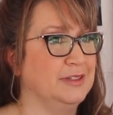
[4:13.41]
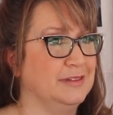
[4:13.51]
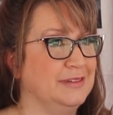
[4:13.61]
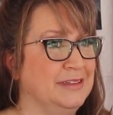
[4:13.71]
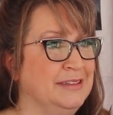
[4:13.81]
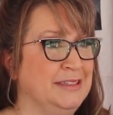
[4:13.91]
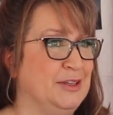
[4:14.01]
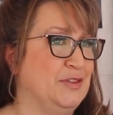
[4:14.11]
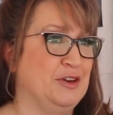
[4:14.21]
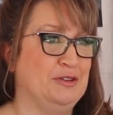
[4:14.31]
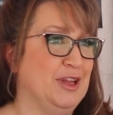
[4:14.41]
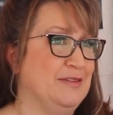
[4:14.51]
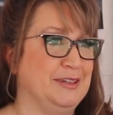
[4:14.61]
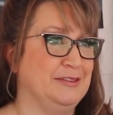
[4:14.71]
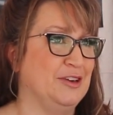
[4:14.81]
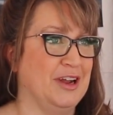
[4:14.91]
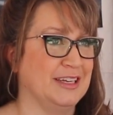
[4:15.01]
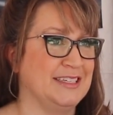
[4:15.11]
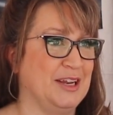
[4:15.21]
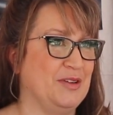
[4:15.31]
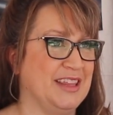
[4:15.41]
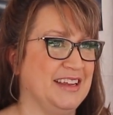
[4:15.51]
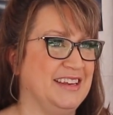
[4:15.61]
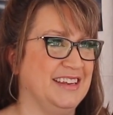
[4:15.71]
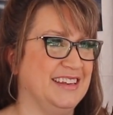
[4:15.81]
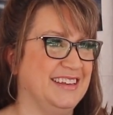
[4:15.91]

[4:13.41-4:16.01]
and if you don't love it, you're not going to stick with it.